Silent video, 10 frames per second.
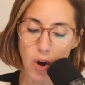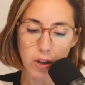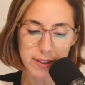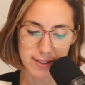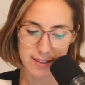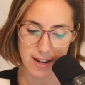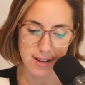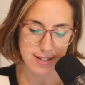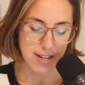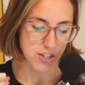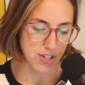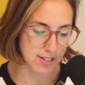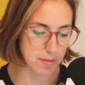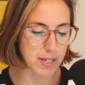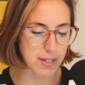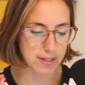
the details in just a minute.